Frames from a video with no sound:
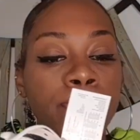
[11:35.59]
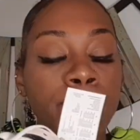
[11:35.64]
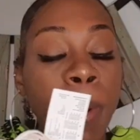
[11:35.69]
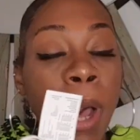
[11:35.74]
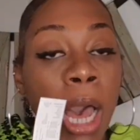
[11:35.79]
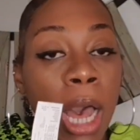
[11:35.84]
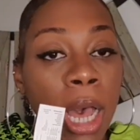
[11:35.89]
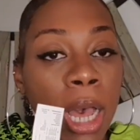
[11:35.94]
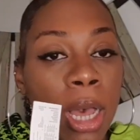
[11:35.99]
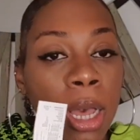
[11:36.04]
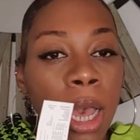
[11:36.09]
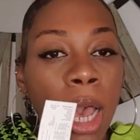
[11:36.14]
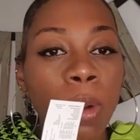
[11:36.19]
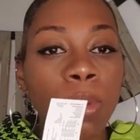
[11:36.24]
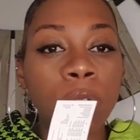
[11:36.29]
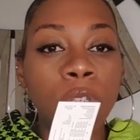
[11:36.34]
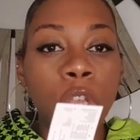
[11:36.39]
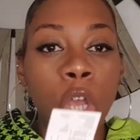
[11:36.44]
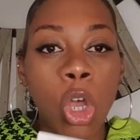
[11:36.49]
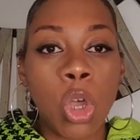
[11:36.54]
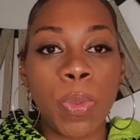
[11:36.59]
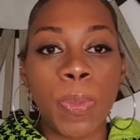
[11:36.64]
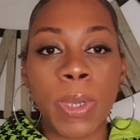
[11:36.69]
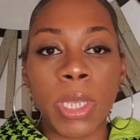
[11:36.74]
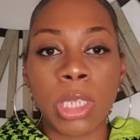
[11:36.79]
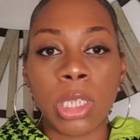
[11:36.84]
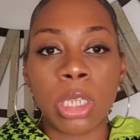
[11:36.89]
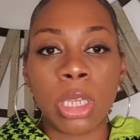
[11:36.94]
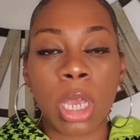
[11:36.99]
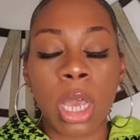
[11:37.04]
but I was
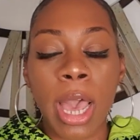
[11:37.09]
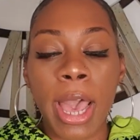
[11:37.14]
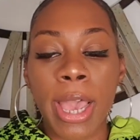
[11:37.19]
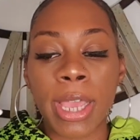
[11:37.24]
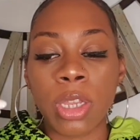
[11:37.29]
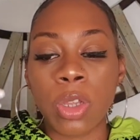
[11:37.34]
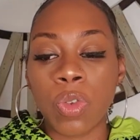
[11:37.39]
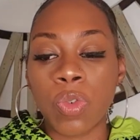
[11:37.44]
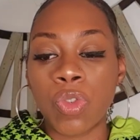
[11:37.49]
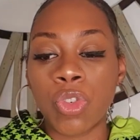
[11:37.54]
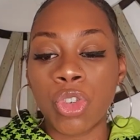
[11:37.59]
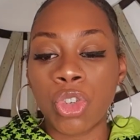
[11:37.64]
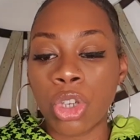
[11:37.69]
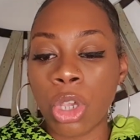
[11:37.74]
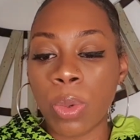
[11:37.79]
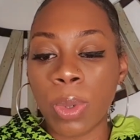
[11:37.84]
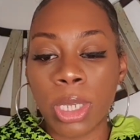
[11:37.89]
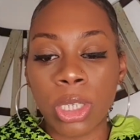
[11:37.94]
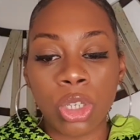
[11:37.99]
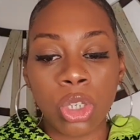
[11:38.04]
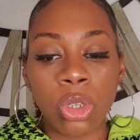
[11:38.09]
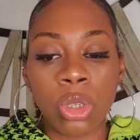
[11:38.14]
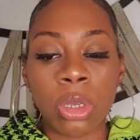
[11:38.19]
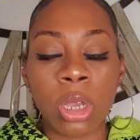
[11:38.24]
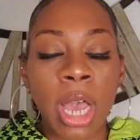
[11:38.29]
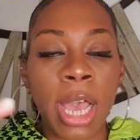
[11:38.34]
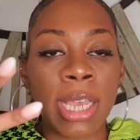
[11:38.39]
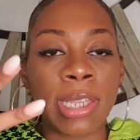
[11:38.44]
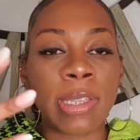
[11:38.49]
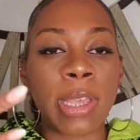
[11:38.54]
hoping to kind of show it to you
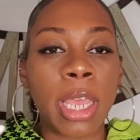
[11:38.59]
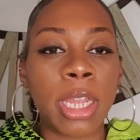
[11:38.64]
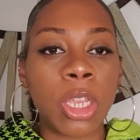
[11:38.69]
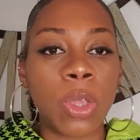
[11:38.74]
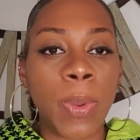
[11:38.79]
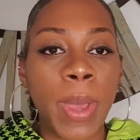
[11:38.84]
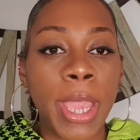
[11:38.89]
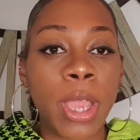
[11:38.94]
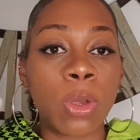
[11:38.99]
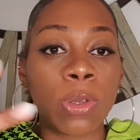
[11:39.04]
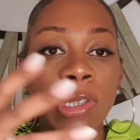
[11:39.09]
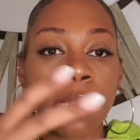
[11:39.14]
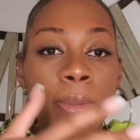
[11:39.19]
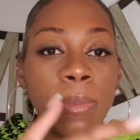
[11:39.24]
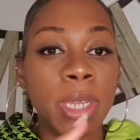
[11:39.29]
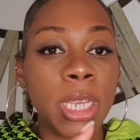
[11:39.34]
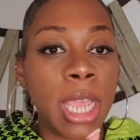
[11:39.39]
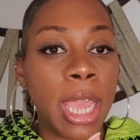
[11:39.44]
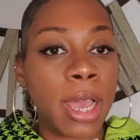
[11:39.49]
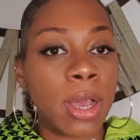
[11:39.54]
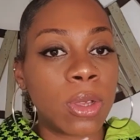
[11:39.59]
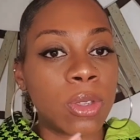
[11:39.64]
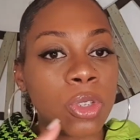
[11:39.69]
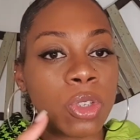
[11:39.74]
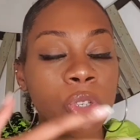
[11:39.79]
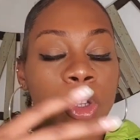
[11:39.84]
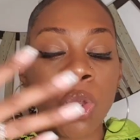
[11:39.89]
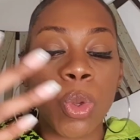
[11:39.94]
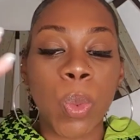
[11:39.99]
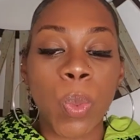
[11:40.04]
guys anyway on somebody
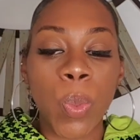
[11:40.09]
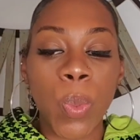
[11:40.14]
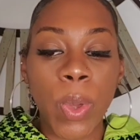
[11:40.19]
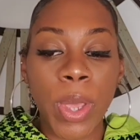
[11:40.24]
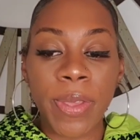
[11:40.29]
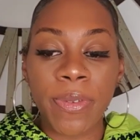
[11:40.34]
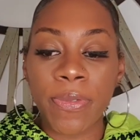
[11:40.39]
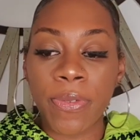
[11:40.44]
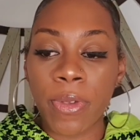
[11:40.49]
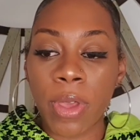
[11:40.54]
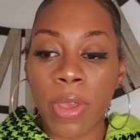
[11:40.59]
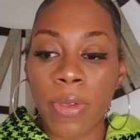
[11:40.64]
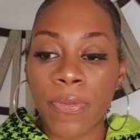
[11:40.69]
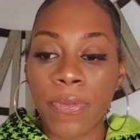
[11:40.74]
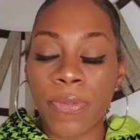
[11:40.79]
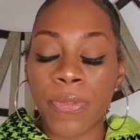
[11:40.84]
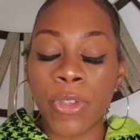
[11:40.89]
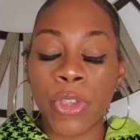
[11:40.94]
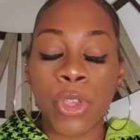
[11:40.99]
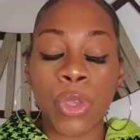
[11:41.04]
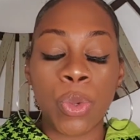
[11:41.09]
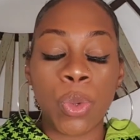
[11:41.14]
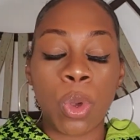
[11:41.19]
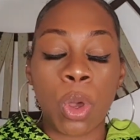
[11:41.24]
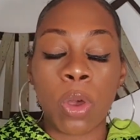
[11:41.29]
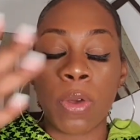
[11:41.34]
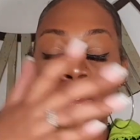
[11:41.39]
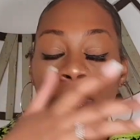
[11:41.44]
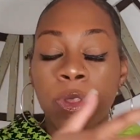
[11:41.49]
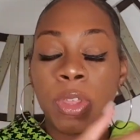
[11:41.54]
else with a few
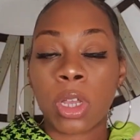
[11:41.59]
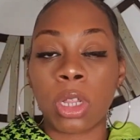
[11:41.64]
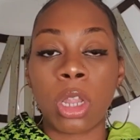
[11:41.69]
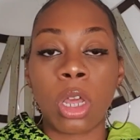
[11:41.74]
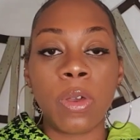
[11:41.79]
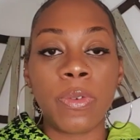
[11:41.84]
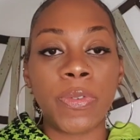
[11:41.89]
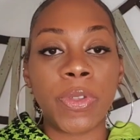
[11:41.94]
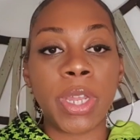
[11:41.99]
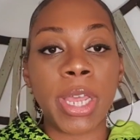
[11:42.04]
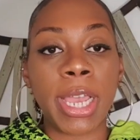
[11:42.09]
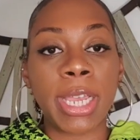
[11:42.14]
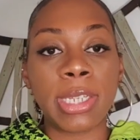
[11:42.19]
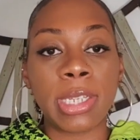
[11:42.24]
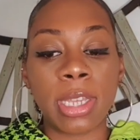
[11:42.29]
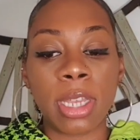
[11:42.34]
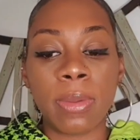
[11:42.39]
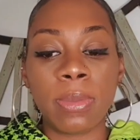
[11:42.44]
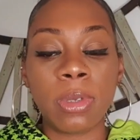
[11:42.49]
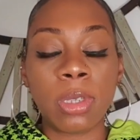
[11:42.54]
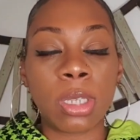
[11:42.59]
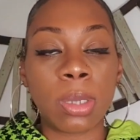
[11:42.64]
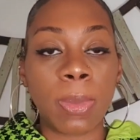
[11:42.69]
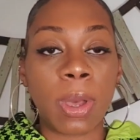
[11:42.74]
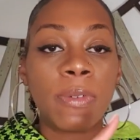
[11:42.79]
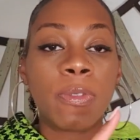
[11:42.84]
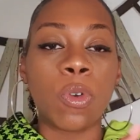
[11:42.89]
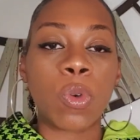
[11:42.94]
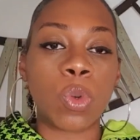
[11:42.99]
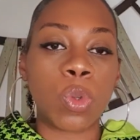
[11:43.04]
of the clothing items. But
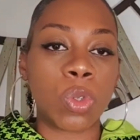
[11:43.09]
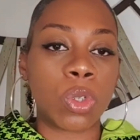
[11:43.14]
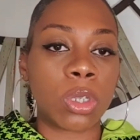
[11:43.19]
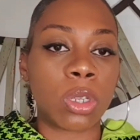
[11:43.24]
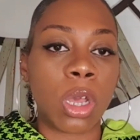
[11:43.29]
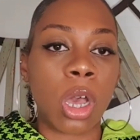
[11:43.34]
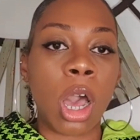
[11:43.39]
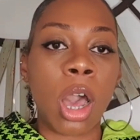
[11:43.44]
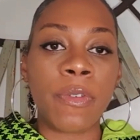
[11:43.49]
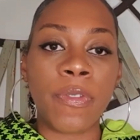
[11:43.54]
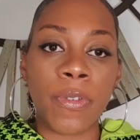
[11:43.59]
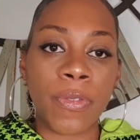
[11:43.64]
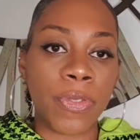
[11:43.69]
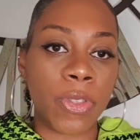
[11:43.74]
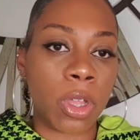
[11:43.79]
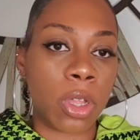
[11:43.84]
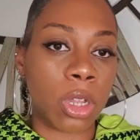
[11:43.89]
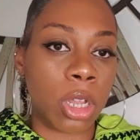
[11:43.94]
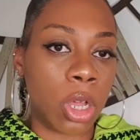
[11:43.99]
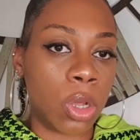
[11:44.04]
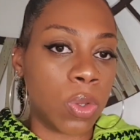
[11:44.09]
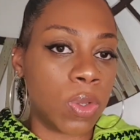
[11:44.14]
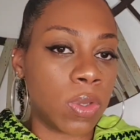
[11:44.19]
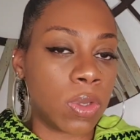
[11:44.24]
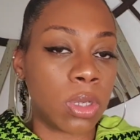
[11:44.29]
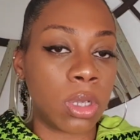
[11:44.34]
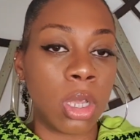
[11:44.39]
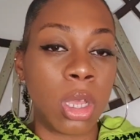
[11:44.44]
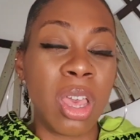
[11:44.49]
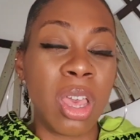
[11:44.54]
of course, half of the
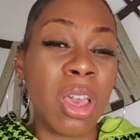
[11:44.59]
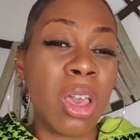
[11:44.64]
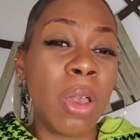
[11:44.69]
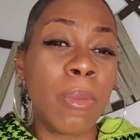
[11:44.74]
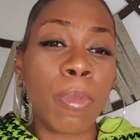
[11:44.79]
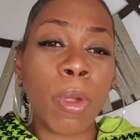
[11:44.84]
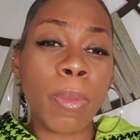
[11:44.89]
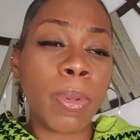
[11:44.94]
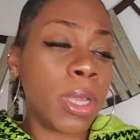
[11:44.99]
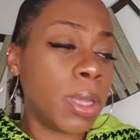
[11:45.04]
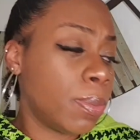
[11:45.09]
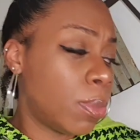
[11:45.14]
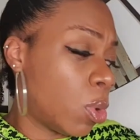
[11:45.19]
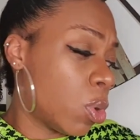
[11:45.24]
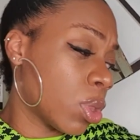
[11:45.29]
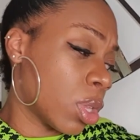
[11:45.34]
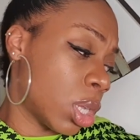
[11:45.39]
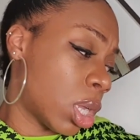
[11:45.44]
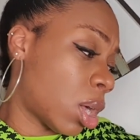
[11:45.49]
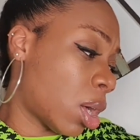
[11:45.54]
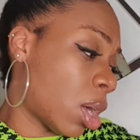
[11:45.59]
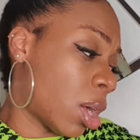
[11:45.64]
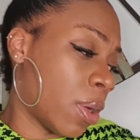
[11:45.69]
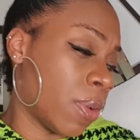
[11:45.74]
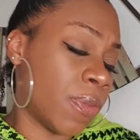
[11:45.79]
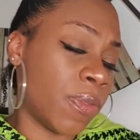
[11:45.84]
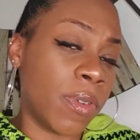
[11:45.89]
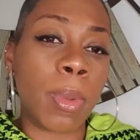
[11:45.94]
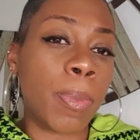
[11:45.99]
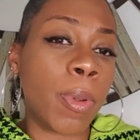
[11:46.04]
clothes, probably more than half,
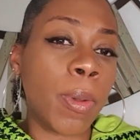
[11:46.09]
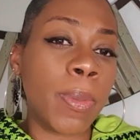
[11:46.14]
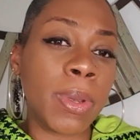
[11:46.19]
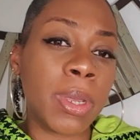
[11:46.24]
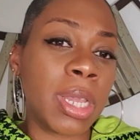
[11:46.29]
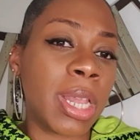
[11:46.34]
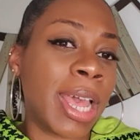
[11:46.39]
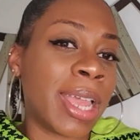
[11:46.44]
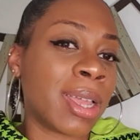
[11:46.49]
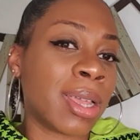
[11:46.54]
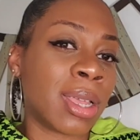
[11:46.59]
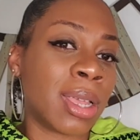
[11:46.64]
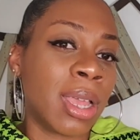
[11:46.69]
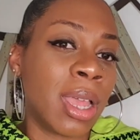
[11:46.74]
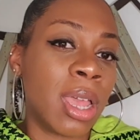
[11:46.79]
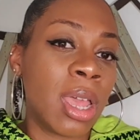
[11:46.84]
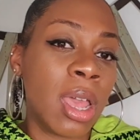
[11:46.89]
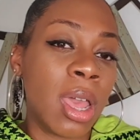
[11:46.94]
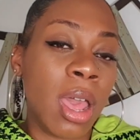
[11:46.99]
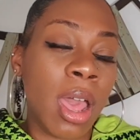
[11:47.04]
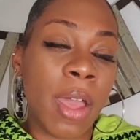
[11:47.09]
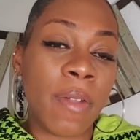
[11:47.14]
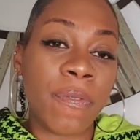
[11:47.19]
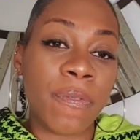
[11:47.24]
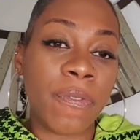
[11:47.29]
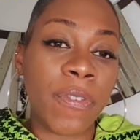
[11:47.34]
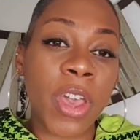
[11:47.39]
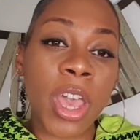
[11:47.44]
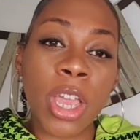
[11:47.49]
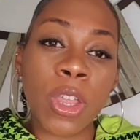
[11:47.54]
probably like a
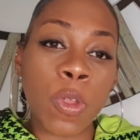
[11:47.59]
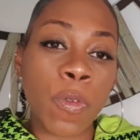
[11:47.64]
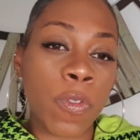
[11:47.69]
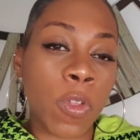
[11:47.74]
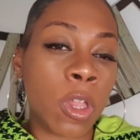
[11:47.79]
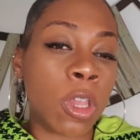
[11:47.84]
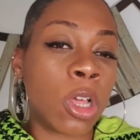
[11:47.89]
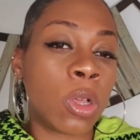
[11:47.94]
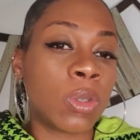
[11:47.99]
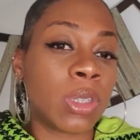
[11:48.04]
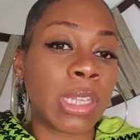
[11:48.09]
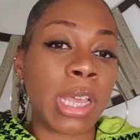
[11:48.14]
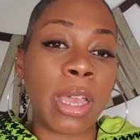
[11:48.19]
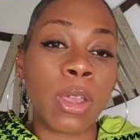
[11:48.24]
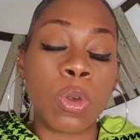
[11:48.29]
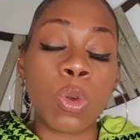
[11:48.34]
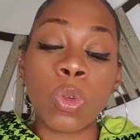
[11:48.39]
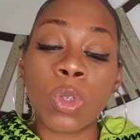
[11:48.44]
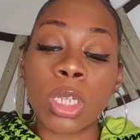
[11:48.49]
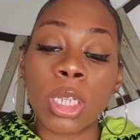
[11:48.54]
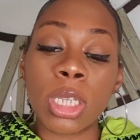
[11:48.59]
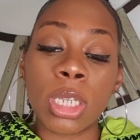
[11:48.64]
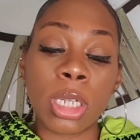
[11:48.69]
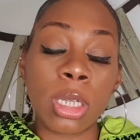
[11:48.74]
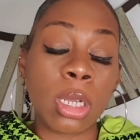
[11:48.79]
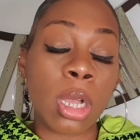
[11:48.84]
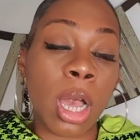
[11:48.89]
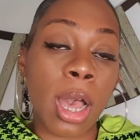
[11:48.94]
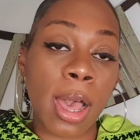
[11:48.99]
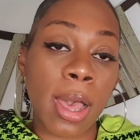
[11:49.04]
third of the clothes that I ordered
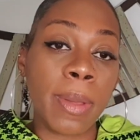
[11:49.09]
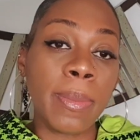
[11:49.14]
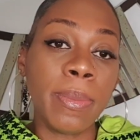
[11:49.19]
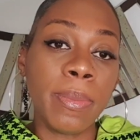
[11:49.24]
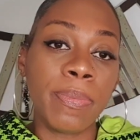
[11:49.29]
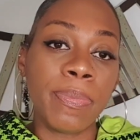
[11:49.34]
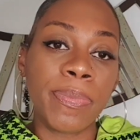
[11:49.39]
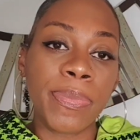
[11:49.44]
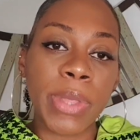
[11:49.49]
didn't come.